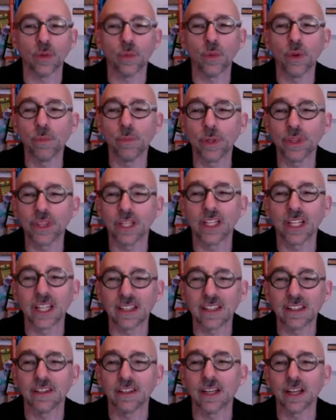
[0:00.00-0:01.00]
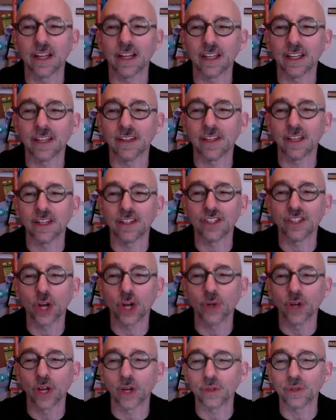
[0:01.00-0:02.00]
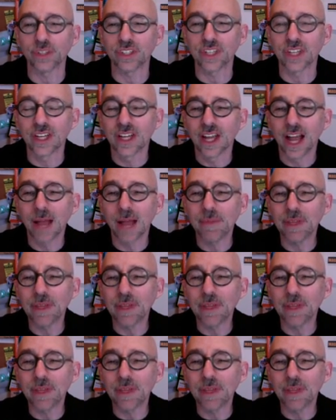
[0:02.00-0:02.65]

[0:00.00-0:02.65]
and we'll put the links in the show notes. I